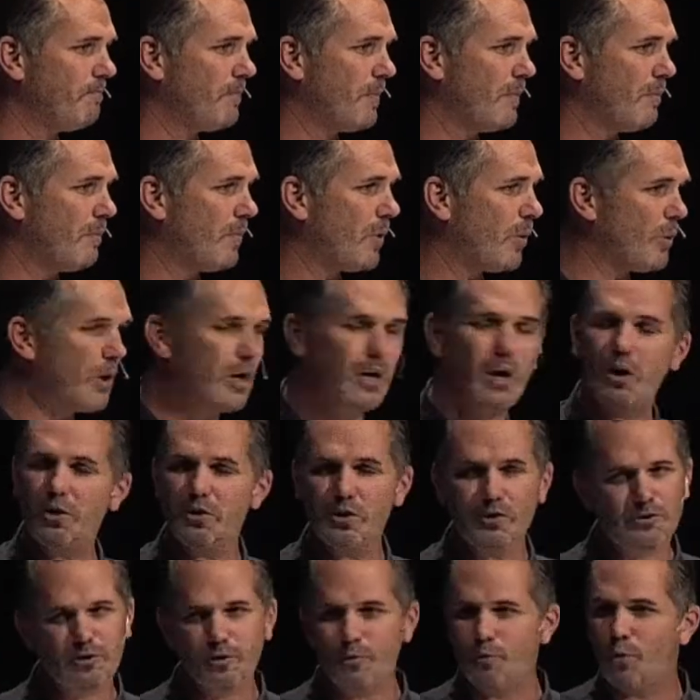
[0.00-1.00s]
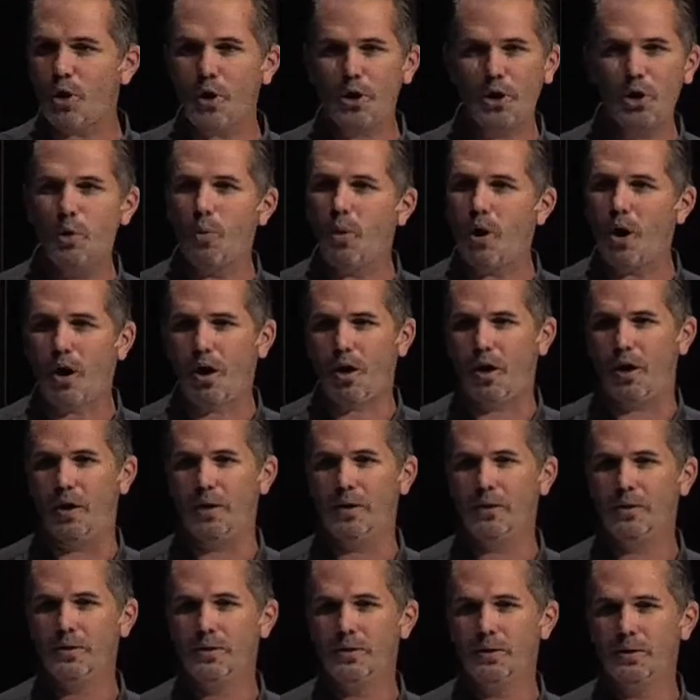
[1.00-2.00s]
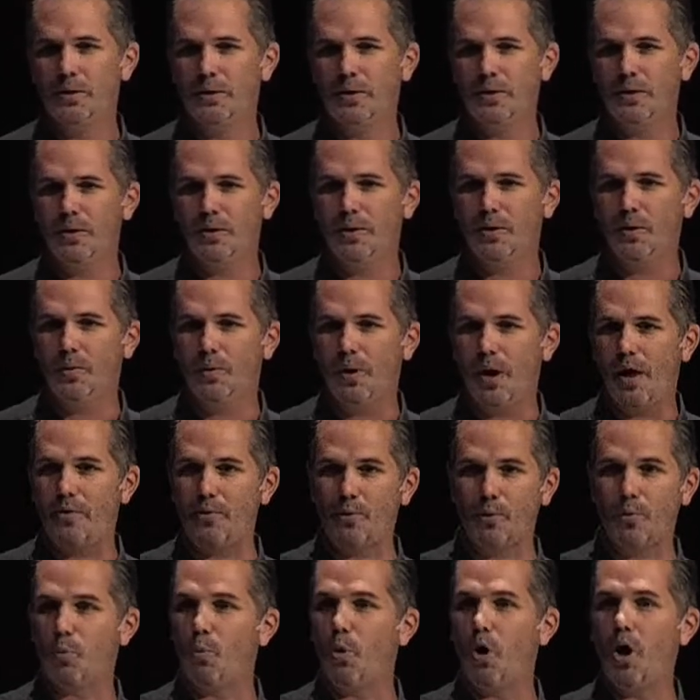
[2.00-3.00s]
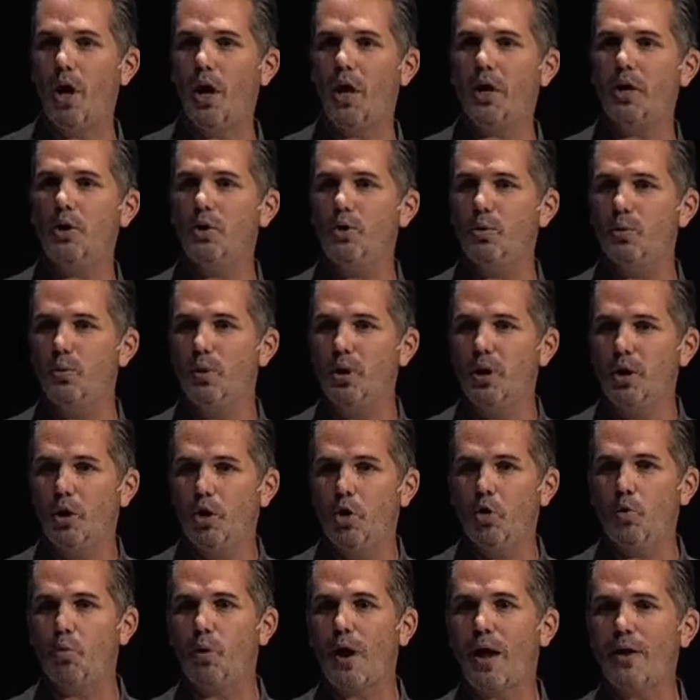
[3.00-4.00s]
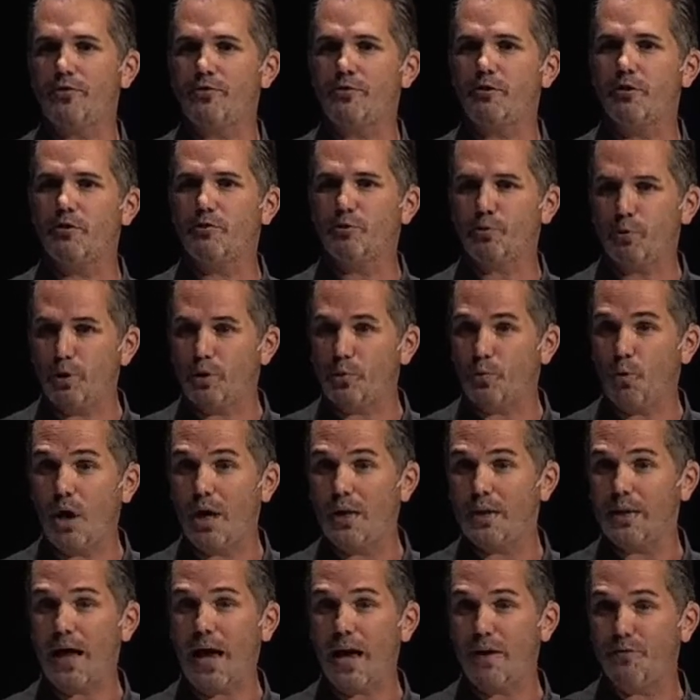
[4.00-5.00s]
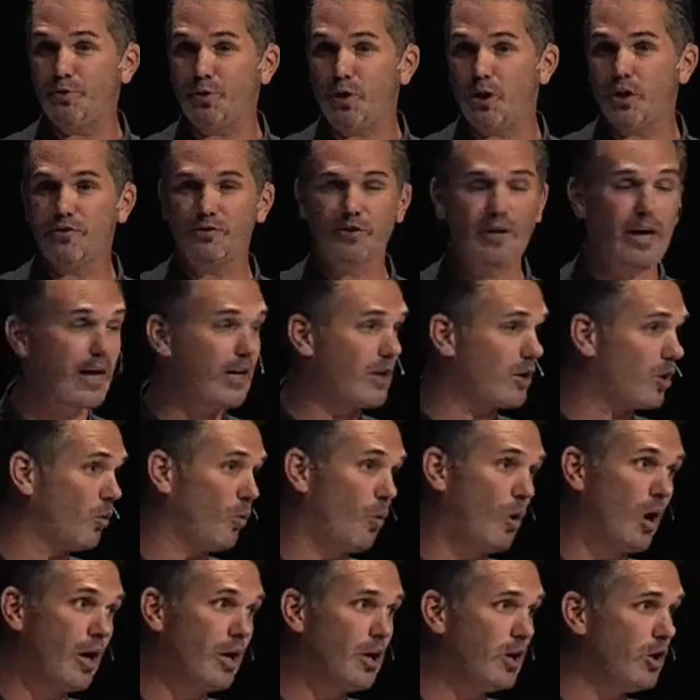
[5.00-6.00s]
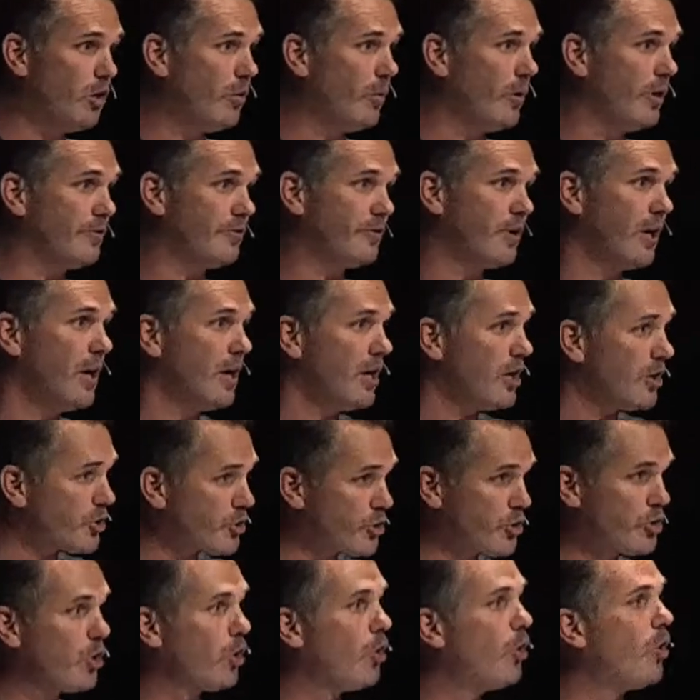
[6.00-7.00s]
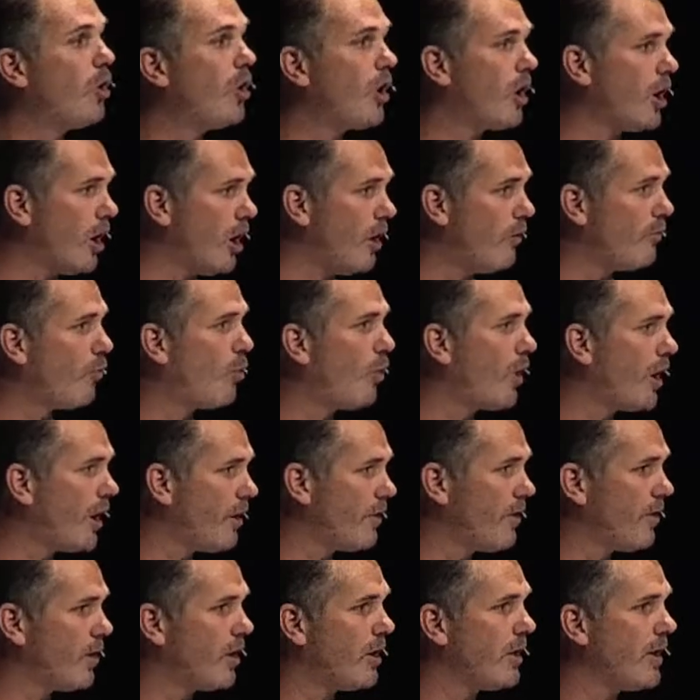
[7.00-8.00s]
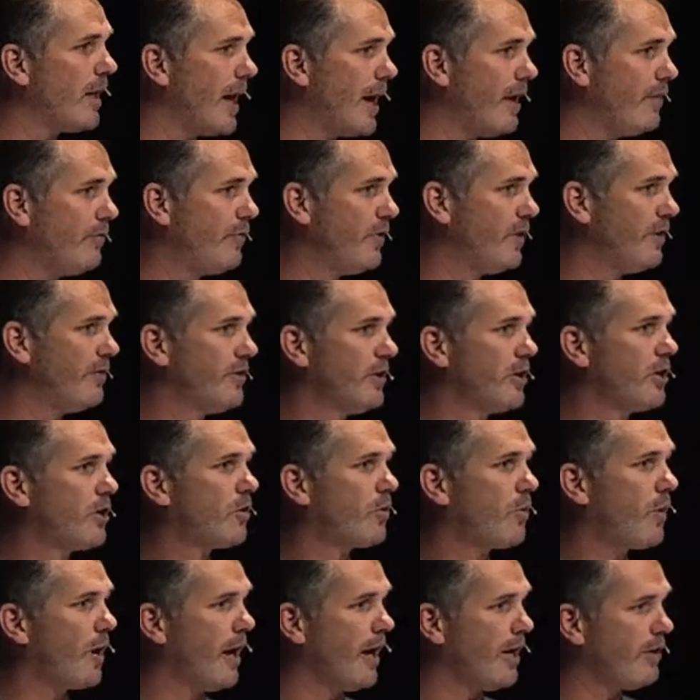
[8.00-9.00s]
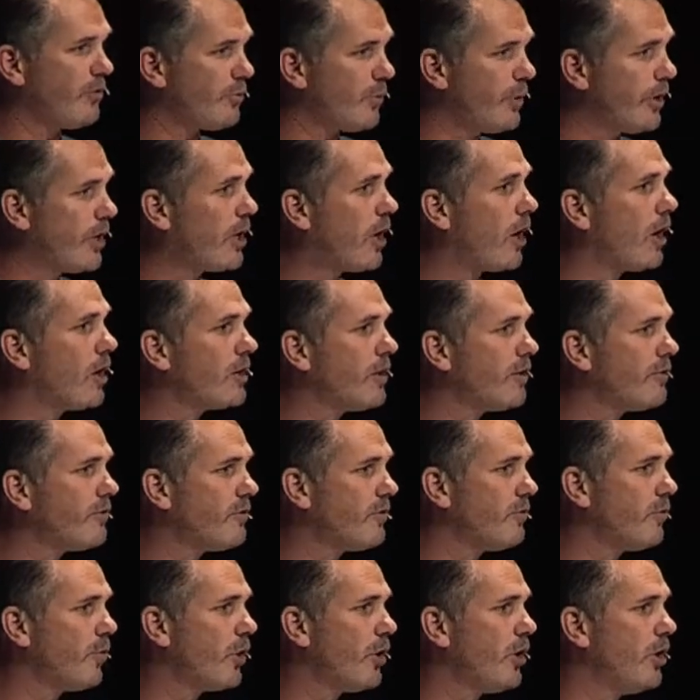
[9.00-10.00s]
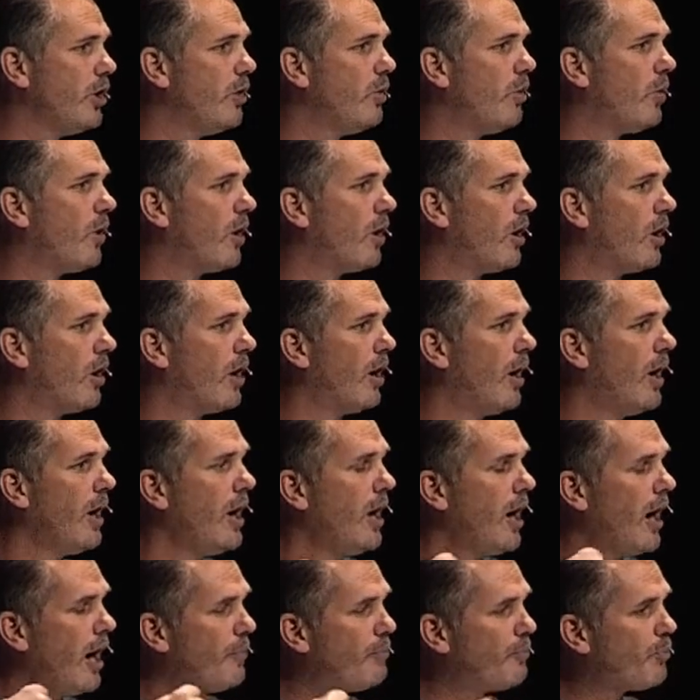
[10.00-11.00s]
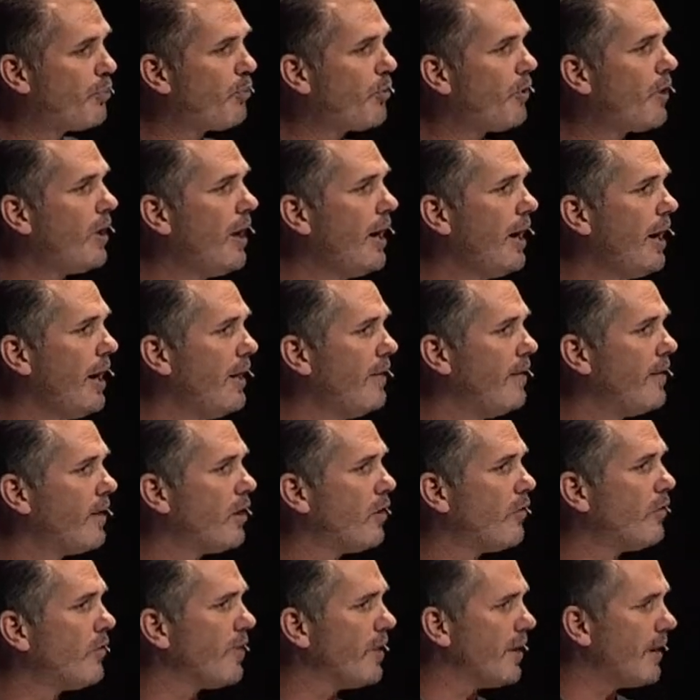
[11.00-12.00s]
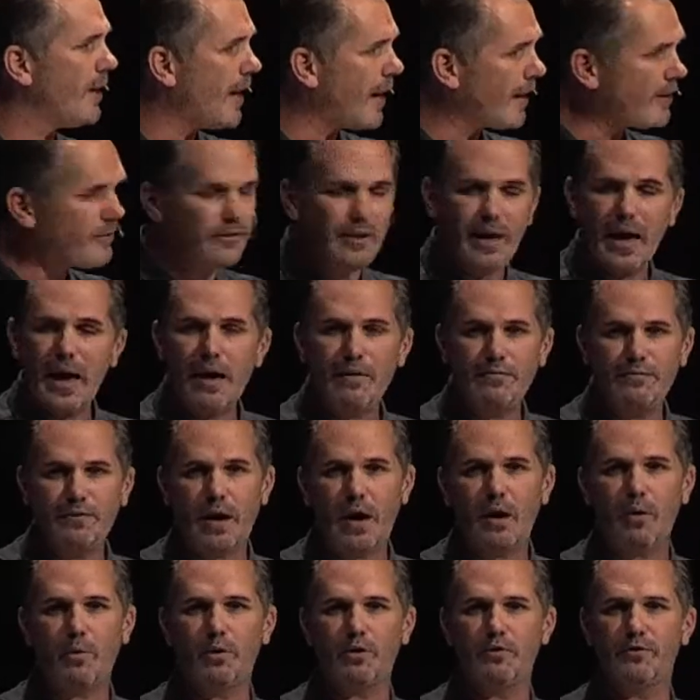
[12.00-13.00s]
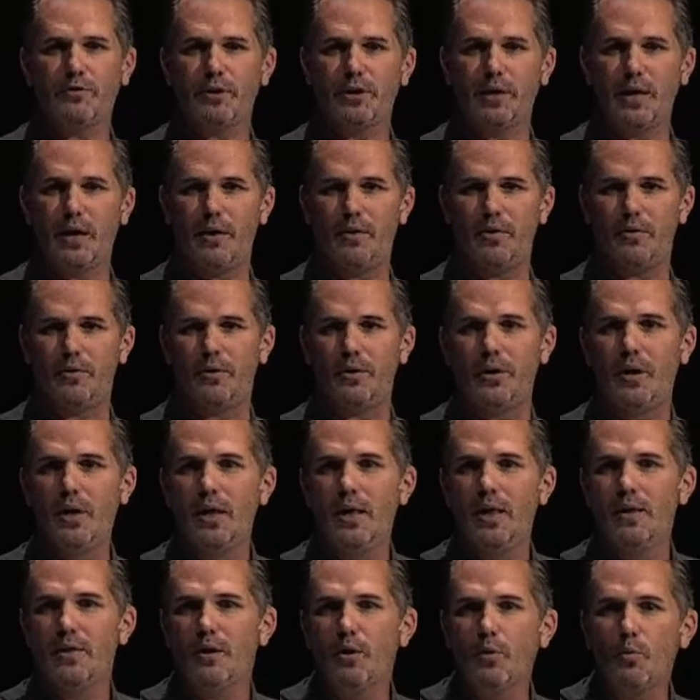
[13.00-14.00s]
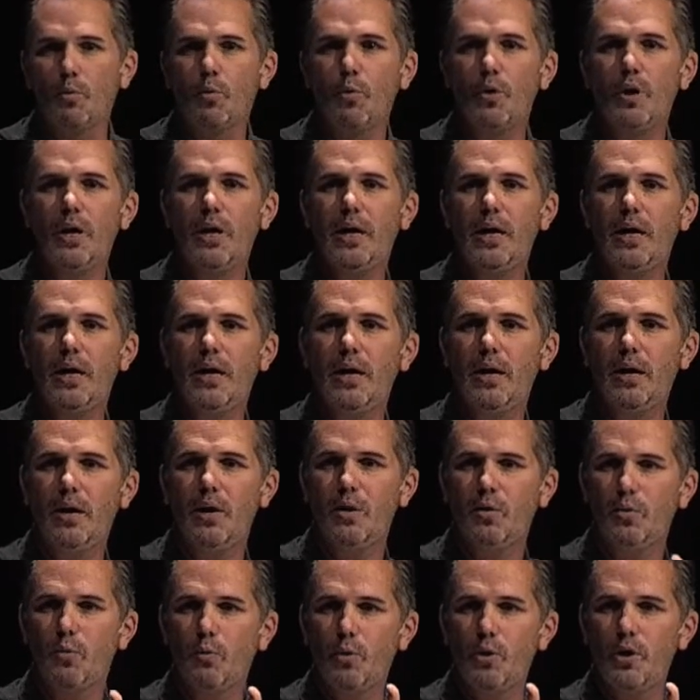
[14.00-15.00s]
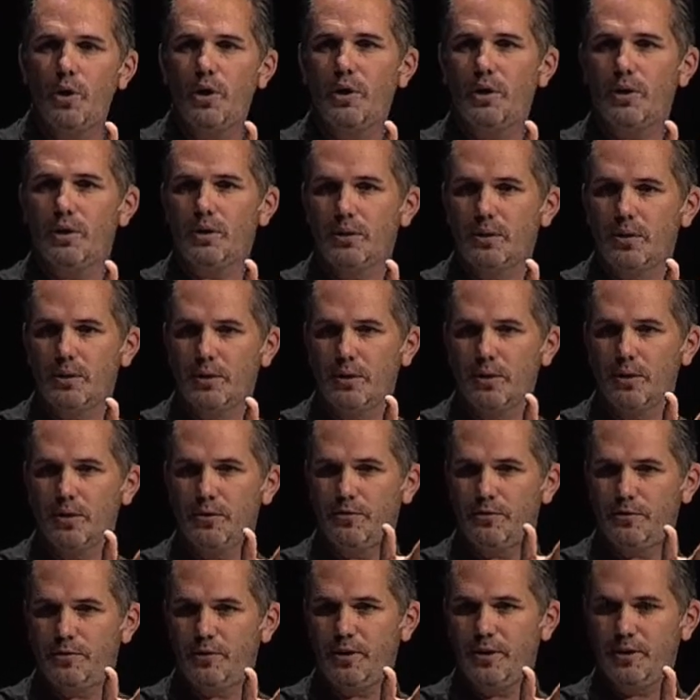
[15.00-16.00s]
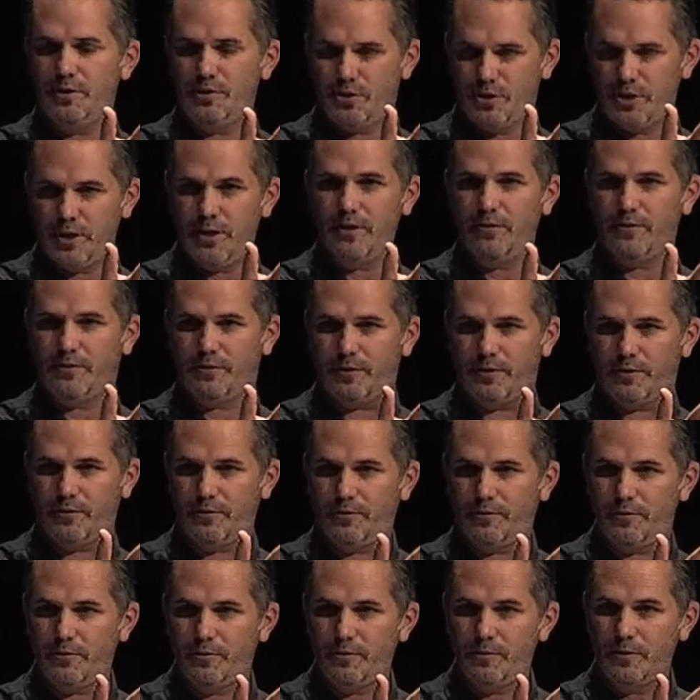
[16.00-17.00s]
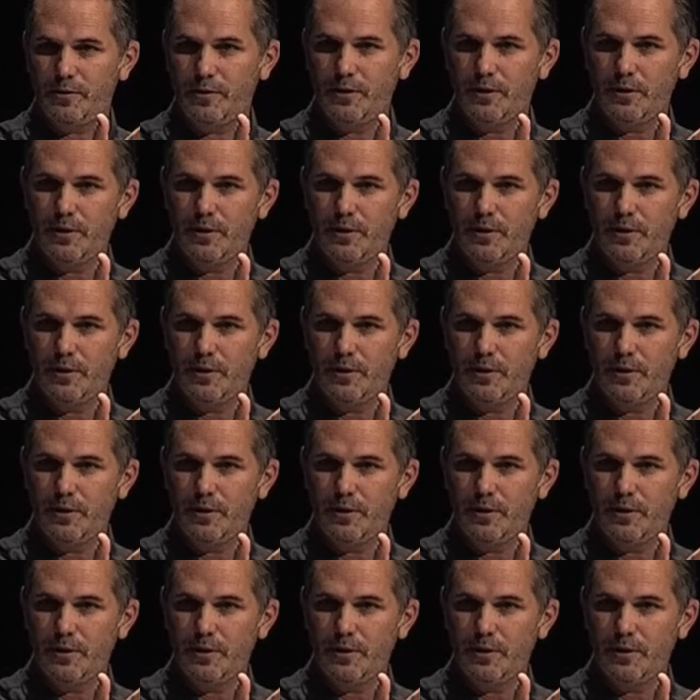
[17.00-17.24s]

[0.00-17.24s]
But regardless of where you are, whether one who, who wrestles with what life looks like or one who is sure of where their life is in Christ, regardless of where you are, I pray that over the next half hour together that we will see Jesus